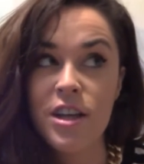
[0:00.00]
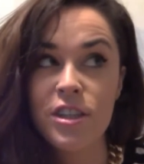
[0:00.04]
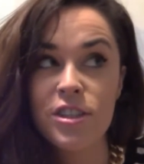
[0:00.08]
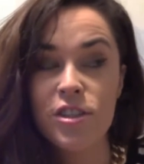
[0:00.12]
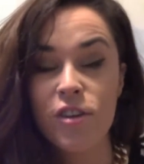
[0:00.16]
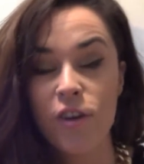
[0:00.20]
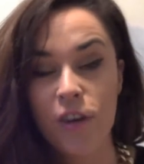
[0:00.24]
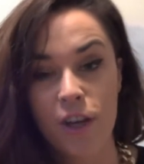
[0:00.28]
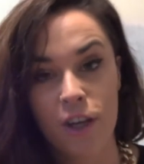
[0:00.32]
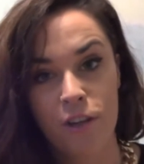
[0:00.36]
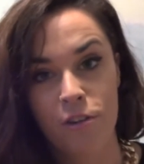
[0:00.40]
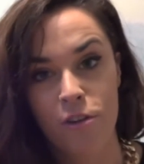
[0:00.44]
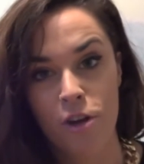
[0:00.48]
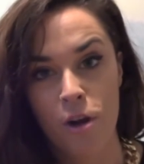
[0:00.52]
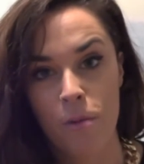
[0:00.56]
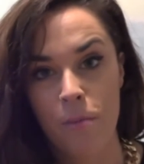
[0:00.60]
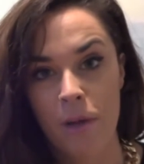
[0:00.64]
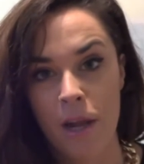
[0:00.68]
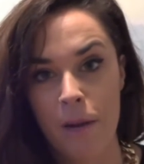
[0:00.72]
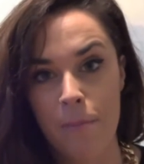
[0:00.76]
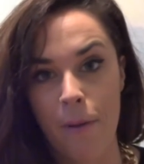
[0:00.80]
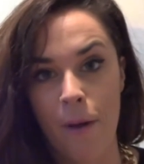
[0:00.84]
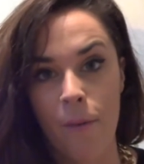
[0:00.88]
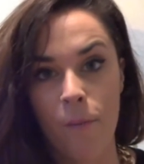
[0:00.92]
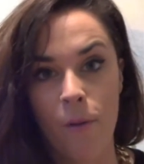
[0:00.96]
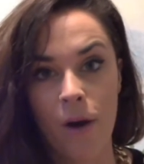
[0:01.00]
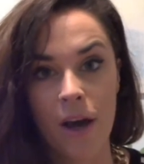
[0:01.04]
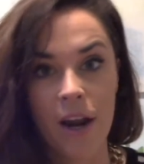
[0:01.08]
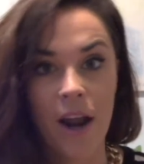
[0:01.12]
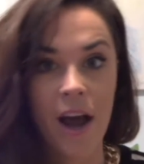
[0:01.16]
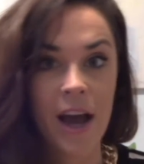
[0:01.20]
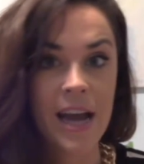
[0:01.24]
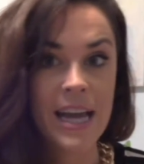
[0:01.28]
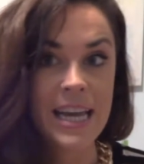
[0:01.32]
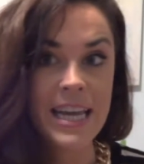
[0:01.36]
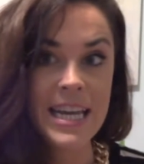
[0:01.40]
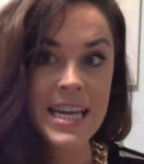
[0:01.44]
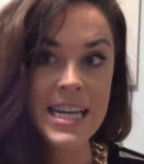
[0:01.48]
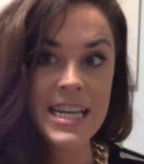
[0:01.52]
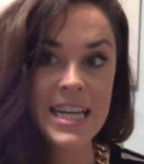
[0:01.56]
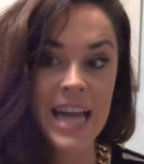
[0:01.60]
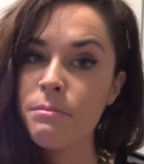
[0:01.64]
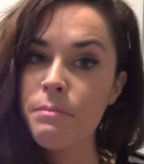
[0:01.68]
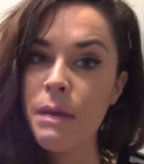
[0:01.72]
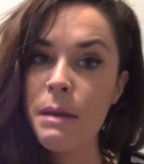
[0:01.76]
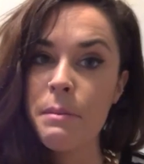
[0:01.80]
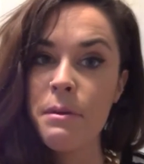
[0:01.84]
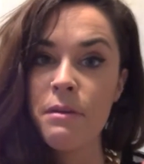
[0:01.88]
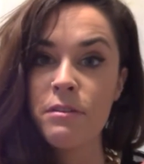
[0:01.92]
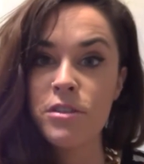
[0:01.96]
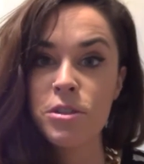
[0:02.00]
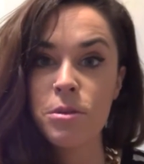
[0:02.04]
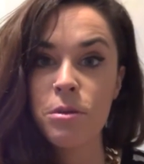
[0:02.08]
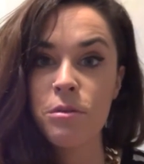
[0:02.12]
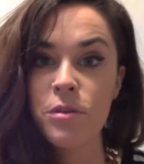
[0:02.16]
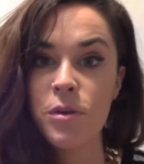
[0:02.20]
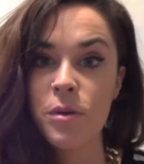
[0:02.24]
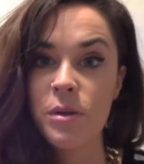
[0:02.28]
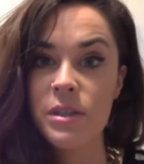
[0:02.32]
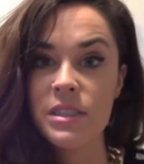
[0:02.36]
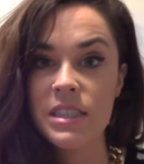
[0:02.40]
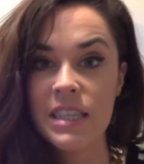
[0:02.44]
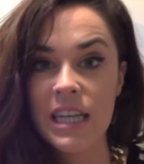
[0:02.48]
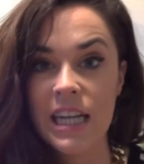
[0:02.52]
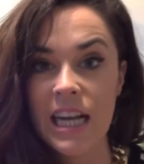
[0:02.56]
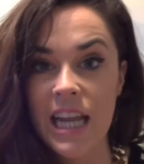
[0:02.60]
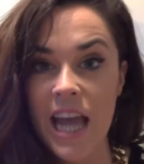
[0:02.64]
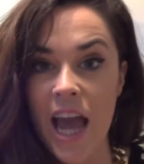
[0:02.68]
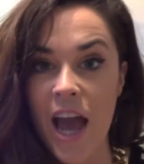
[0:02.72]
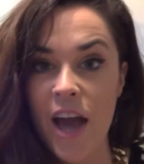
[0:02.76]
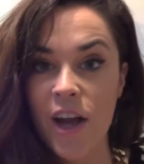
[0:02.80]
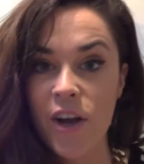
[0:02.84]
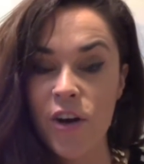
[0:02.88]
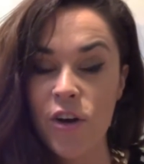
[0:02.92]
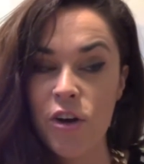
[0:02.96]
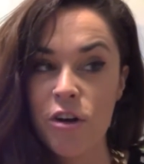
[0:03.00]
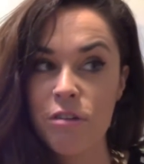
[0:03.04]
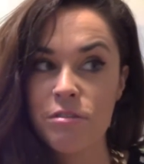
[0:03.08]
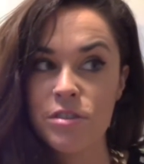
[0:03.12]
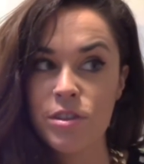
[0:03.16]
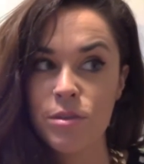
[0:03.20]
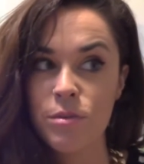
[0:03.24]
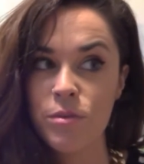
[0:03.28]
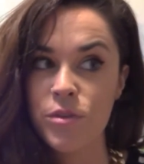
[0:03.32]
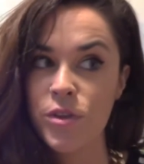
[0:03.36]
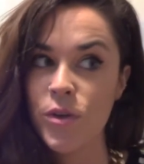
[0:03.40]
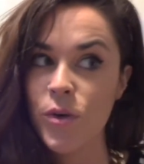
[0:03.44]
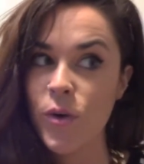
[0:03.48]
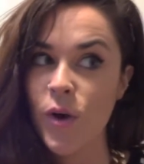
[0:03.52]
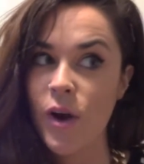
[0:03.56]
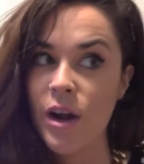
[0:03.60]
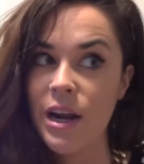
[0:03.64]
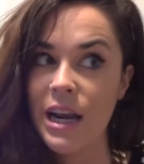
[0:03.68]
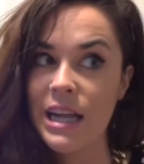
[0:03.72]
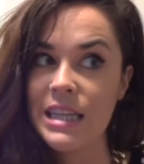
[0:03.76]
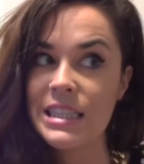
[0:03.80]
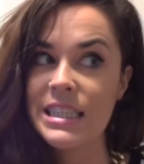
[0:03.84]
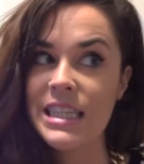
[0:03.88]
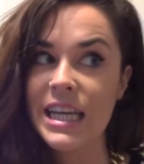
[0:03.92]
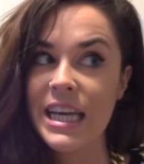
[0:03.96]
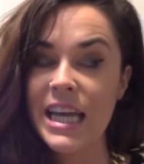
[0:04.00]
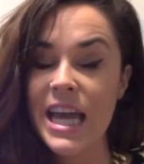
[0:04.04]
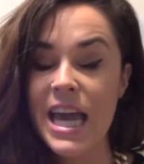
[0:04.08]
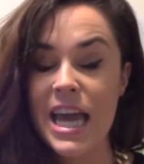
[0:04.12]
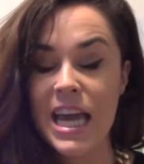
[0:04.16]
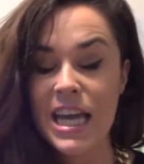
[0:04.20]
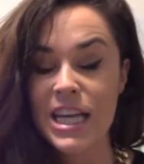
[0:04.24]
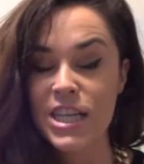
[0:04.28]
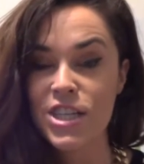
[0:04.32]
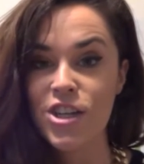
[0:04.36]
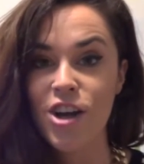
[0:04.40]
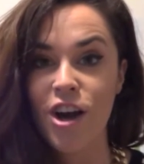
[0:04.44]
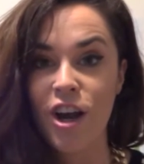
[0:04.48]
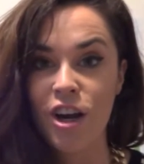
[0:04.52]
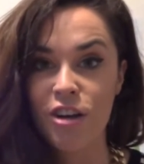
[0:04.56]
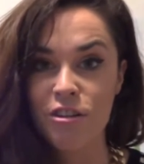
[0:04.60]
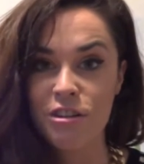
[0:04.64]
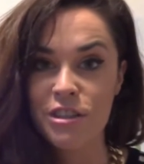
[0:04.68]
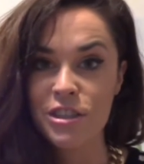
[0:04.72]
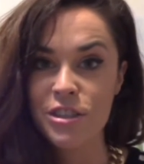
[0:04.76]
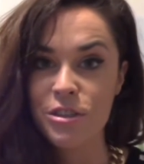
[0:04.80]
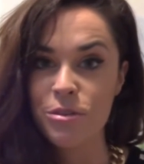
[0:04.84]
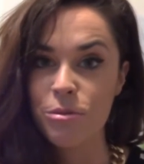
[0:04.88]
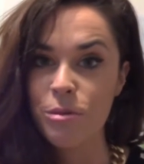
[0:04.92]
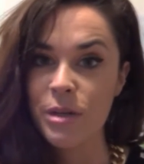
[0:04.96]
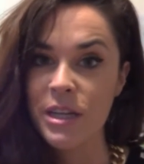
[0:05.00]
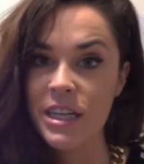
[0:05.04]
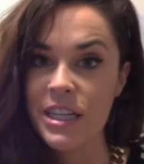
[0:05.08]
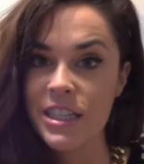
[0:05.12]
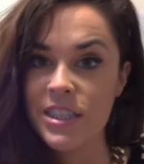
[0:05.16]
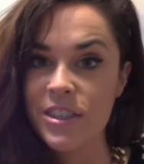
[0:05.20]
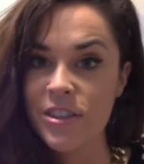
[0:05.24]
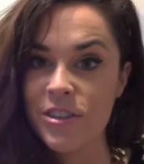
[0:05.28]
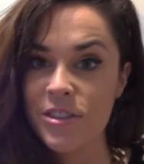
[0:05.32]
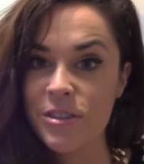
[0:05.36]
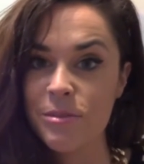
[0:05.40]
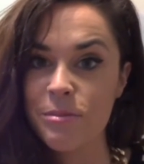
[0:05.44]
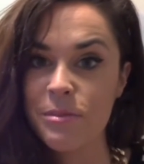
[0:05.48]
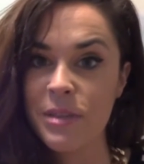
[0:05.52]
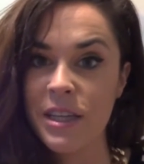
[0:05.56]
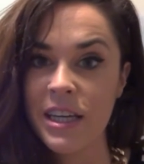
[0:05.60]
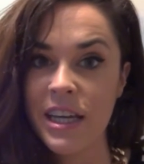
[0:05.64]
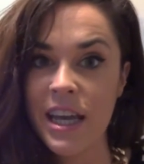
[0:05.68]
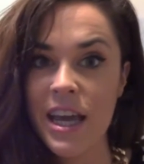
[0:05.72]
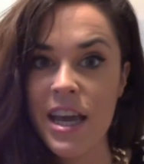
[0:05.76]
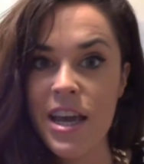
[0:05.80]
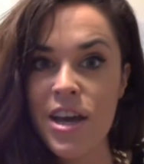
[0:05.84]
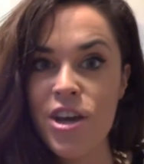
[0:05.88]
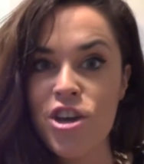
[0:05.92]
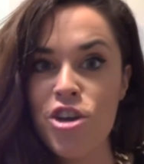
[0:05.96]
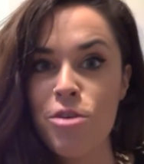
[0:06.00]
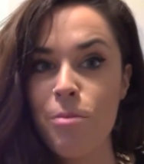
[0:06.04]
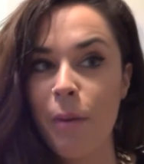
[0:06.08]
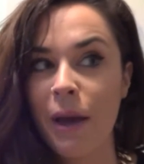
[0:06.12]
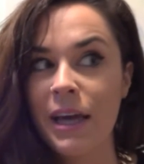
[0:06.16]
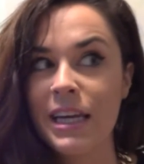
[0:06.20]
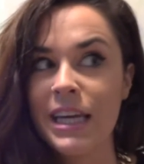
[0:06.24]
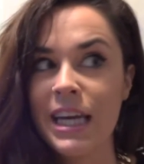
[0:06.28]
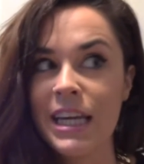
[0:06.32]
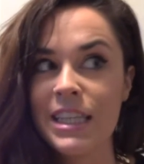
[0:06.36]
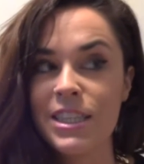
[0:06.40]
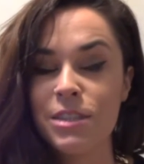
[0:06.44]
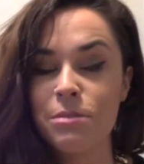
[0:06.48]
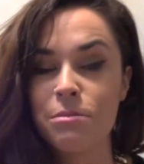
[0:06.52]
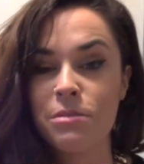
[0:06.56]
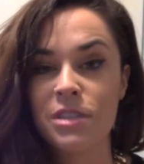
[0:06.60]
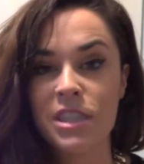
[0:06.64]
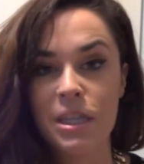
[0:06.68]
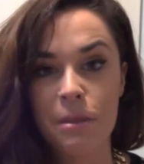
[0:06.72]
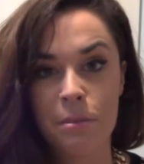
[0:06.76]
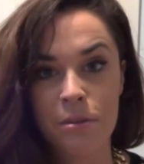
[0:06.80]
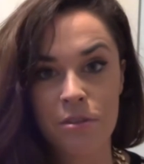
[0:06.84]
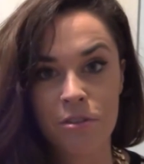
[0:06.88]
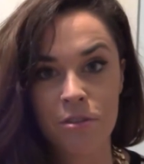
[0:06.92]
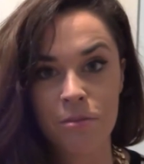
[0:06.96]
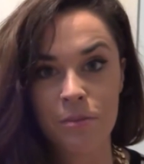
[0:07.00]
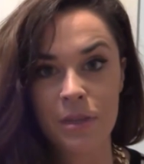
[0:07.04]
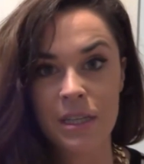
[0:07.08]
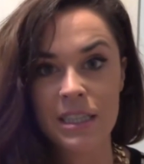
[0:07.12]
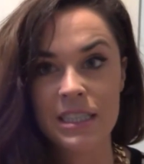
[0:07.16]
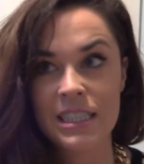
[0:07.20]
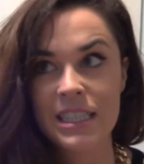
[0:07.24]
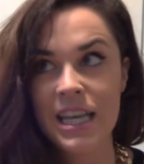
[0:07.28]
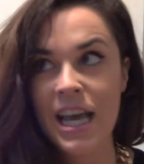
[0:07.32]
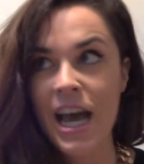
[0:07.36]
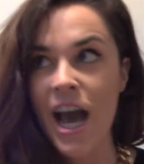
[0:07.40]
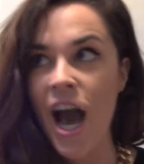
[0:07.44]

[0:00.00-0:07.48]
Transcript: talk you through a bit about what I eat. Maybe if some of you are celiac or if some of you are, let's say, intolerant to wheat or something, you might get some tips from this.